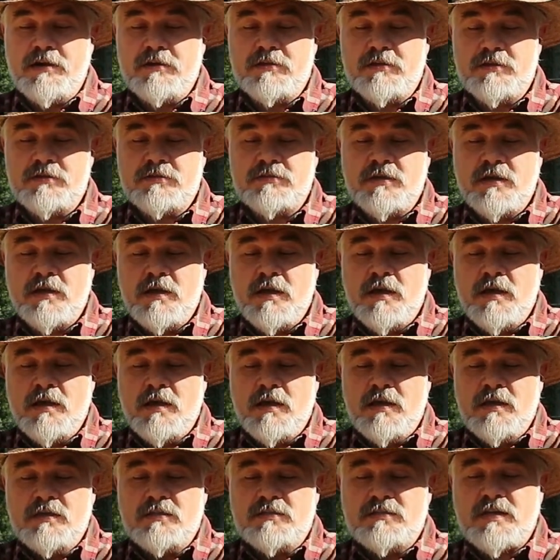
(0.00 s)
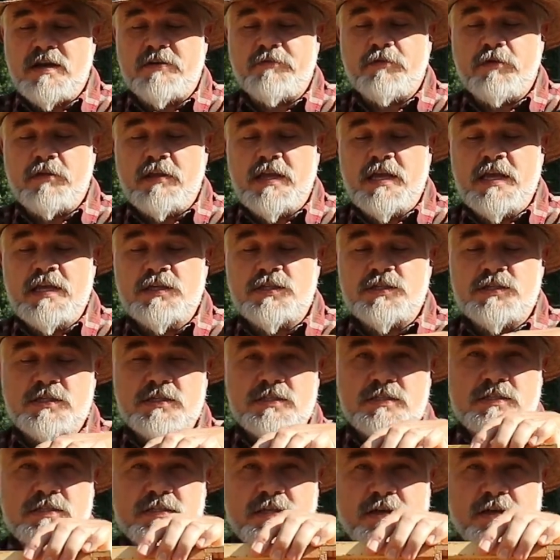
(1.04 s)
here. There's several inches